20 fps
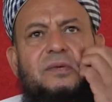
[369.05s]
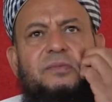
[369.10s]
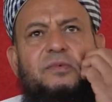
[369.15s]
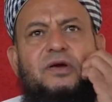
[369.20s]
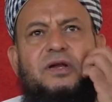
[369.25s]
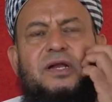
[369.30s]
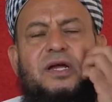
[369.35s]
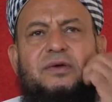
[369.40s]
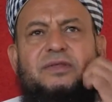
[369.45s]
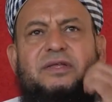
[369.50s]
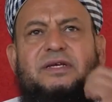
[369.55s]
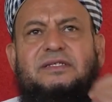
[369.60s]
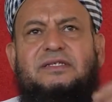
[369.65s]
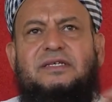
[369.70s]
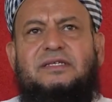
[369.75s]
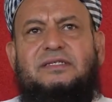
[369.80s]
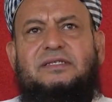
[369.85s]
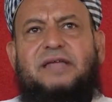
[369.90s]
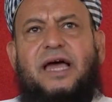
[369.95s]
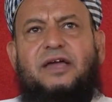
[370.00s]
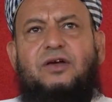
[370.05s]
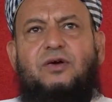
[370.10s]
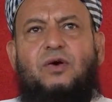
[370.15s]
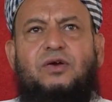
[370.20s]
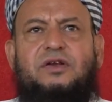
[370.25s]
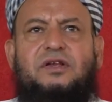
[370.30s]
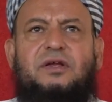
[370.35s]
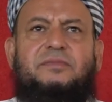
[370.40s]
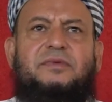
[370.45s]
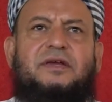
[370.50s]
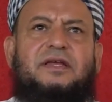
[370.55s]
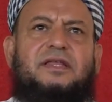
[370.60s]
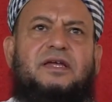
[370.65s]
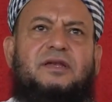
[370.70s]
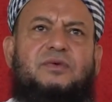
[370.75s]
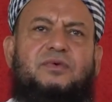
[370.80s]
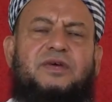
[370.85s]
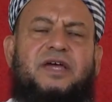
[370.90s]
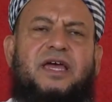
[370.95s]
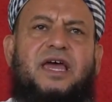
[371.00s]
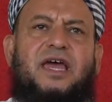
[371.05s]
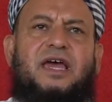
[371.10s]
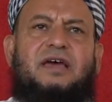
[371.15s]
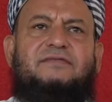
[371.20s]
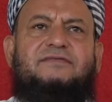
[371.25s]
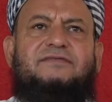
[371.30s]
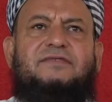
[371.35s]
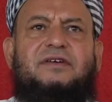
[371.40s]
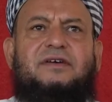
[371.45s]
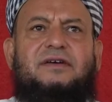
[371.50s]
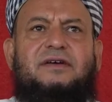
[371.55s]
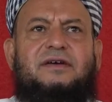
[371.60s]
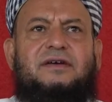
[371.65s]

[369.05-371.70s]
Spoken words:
there's this dichotomy that we have,